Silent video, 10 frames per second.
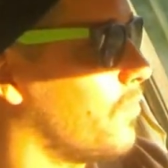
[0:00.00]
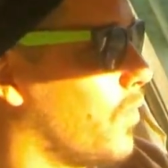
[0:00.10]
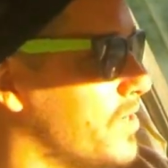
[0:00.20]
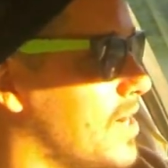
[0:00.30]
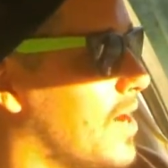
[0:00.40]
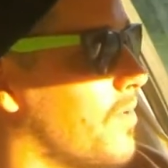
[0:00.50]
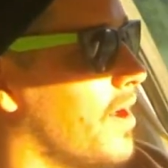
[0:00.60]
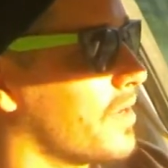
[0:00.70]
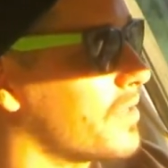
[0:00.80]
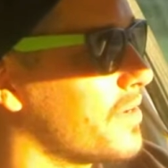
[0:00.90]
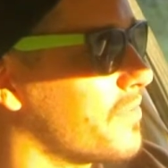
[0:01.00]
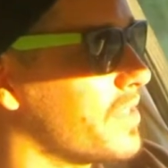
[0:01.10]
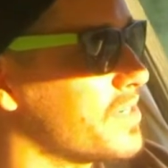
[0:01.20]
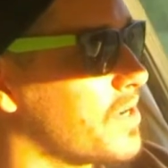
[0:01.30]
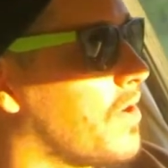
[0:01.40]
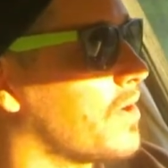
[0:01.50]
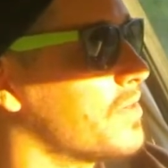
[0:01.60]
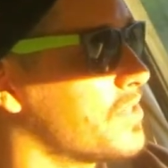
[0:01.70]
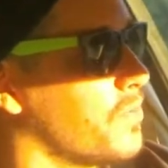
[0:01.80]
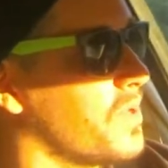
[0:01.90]
which ironically for these
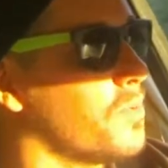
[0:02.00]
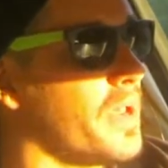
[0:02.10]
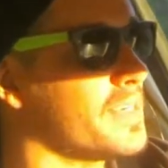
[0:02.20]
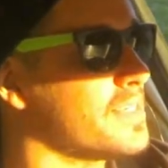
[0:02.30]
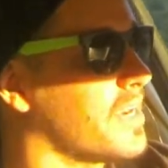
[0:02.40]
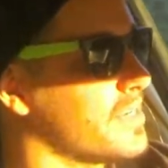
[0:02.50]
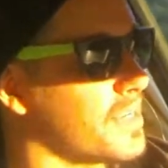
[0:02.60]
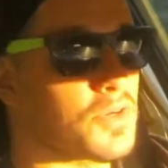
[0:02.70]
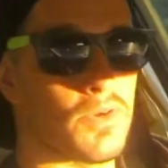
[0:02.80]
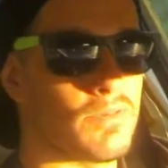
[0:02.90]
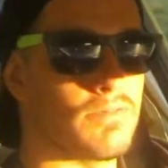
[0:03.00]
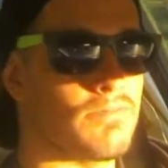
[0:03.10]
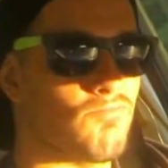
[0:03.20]
cars, the wheelbase is identical.